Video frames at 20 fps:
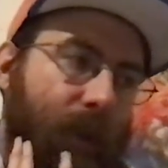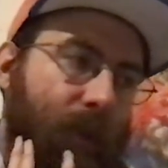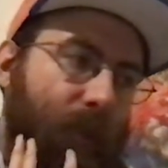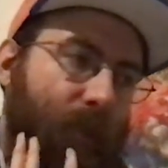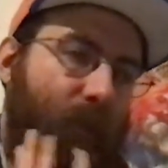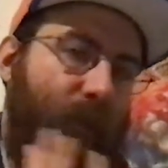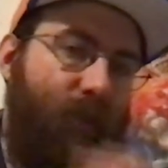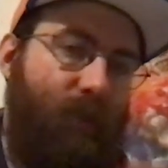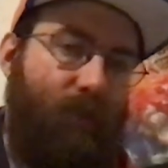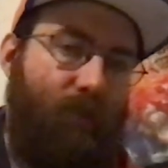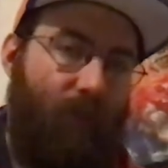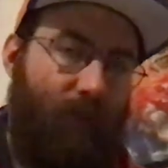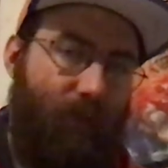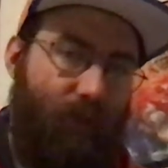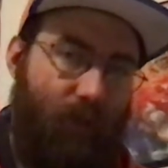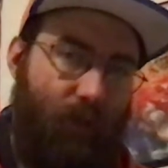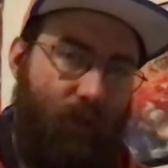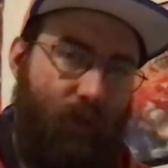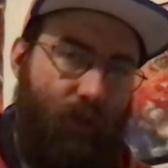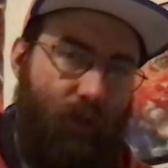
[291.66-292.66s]
revisiting previous
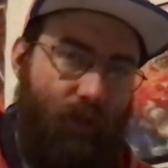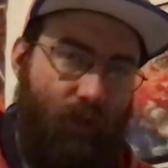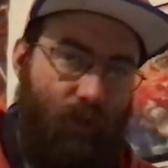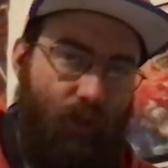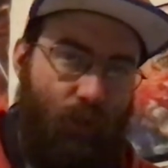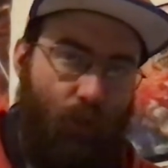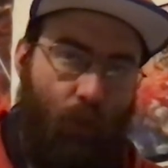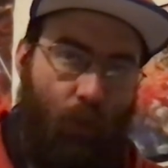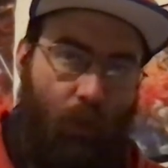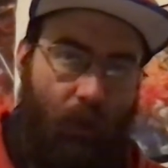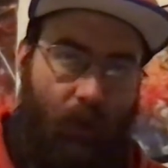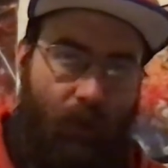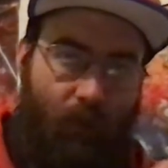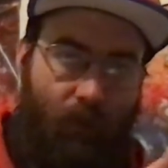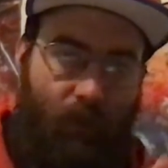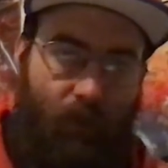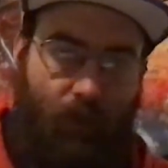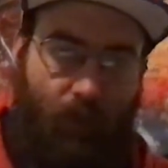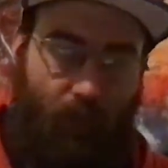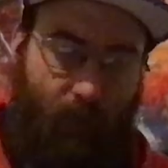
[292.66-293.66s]
generations or
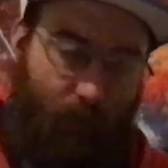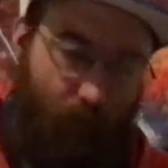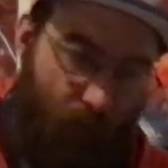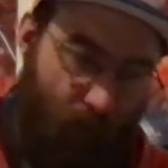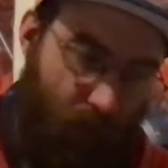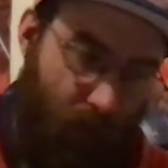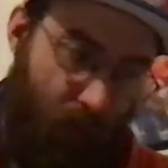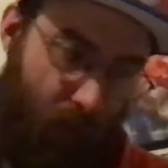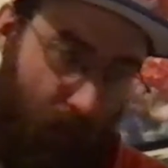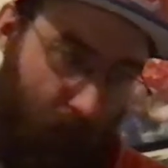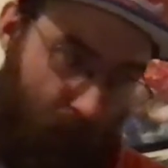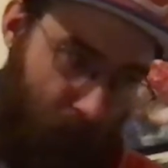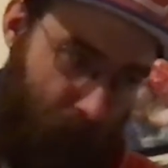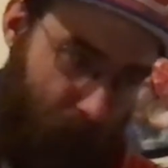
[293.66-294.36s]
even a full-on